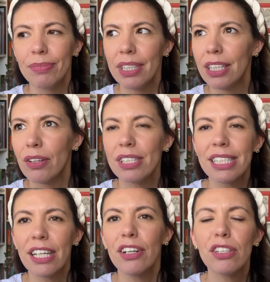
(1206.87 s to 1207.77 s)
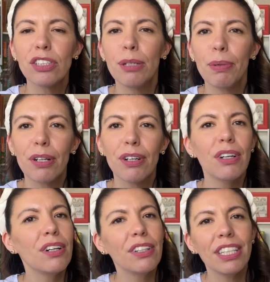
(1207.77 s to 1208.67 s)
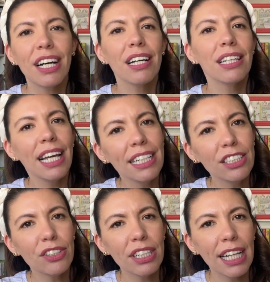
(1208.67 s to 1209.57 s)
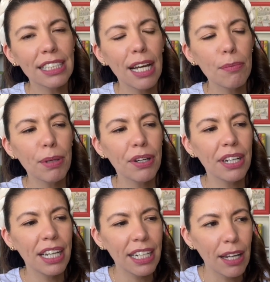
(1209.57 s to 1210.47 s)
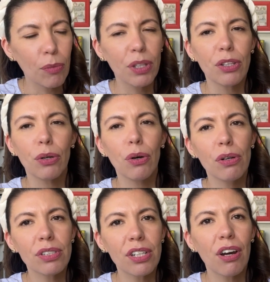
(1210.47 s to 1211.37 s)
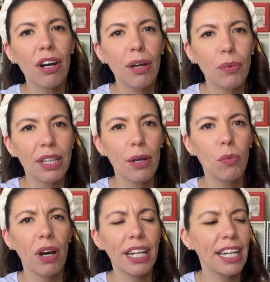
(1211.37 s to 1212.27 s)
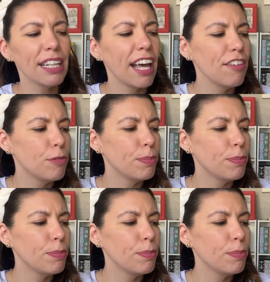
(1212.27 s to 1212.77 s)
you know, the stereotypical young lady during that time period and what their goals are and what they want out of life.